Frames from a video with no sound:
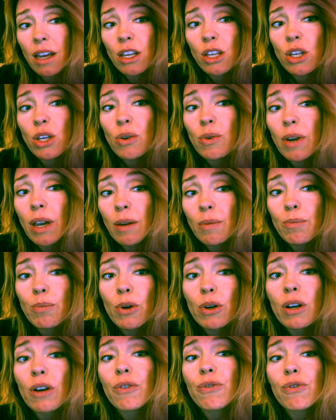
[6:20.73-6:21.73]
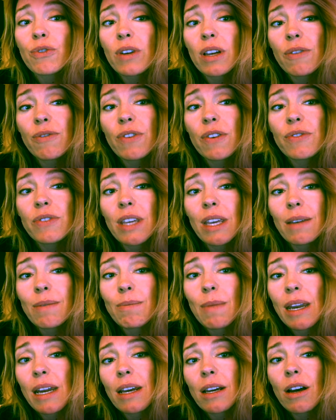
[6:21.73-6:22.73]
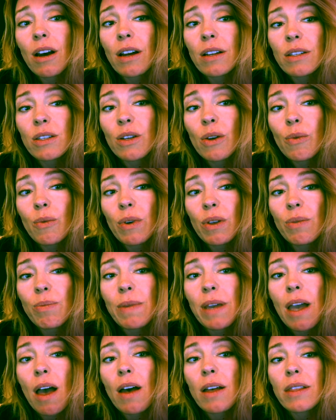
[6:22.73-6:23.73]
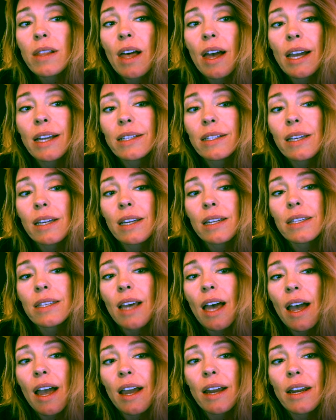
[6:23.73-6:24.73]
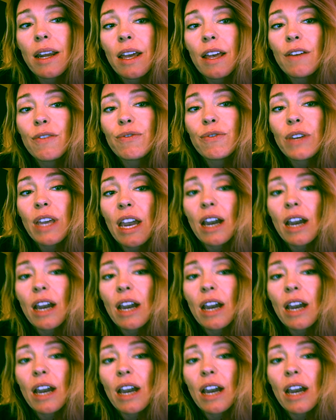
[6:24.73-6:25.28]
you can book a free 15-minute consult with me online to decide if